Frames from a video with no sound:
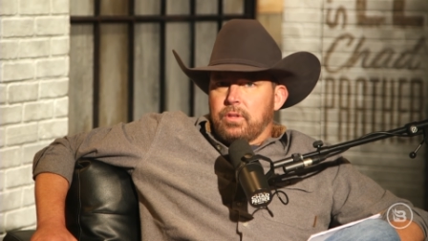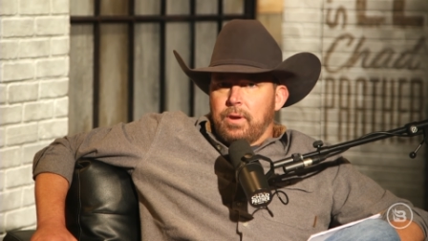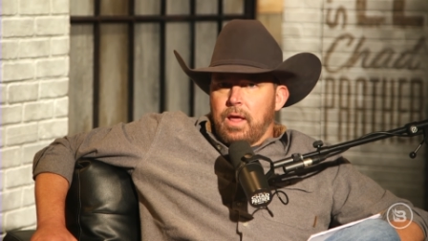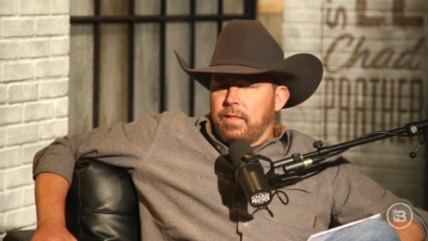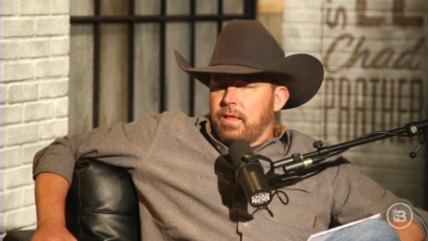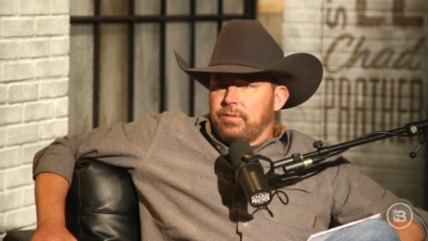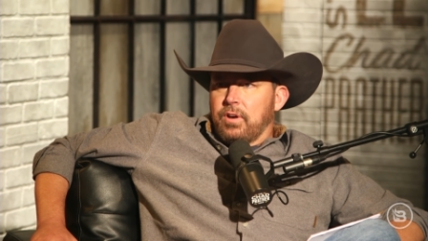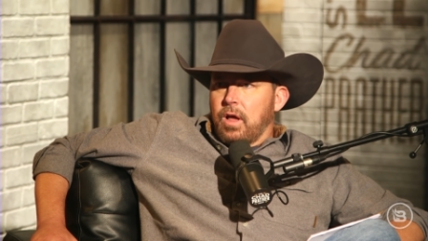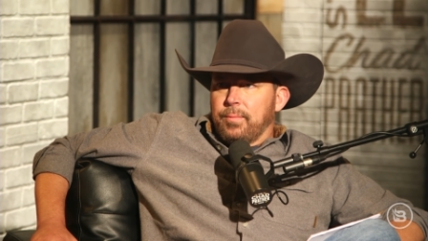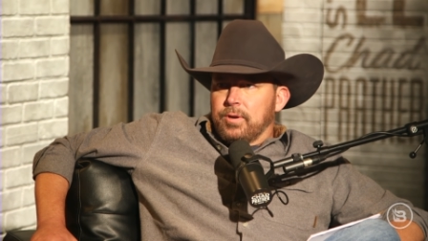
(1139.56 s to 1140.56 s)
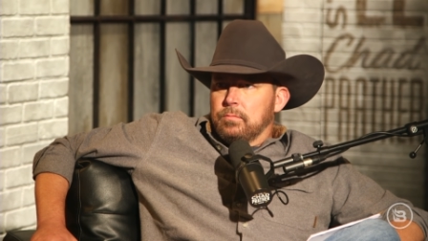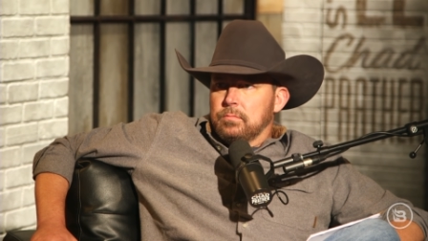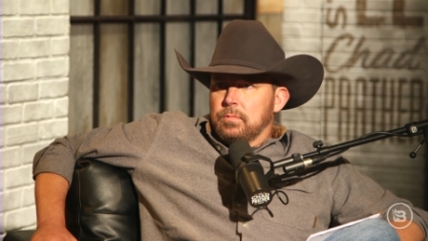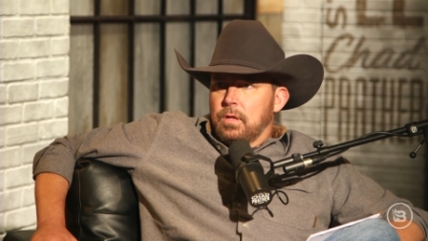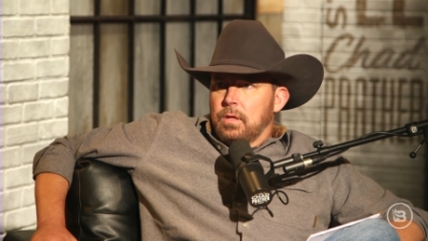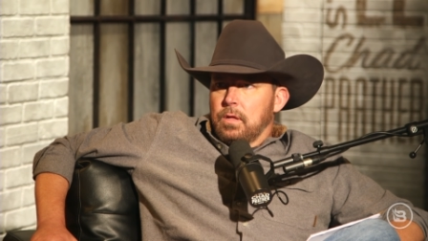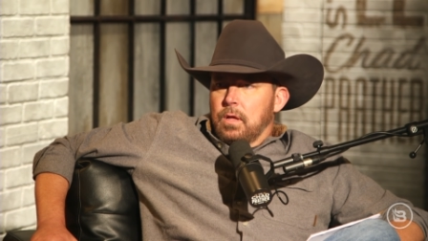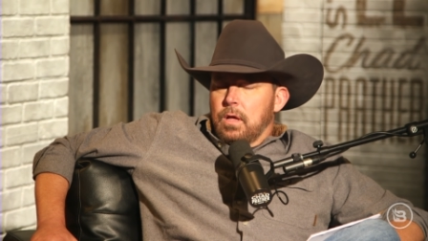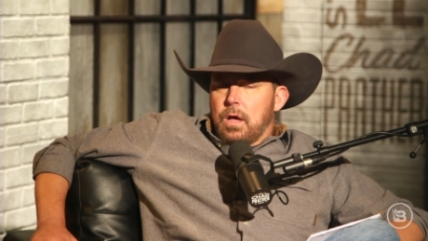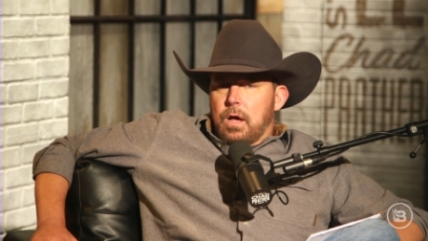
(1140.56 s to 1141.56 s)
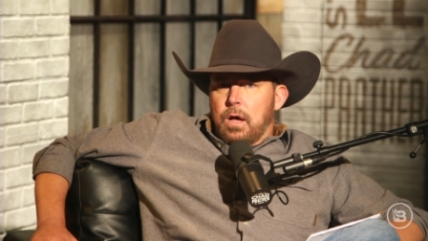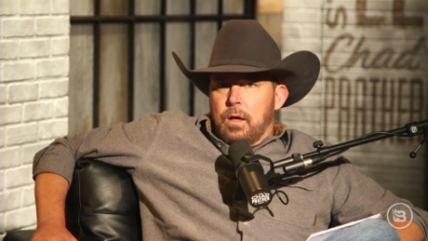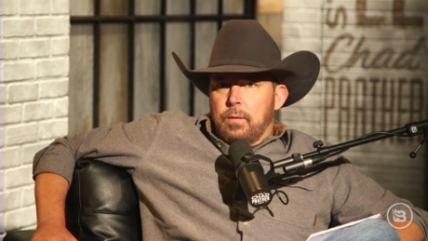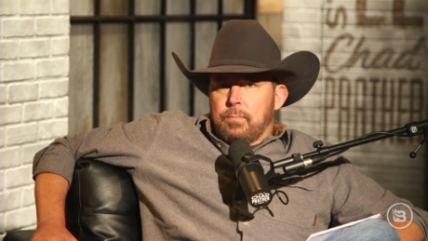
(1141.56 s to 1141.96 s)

coming out of that are phenomenal. Yes. Uh,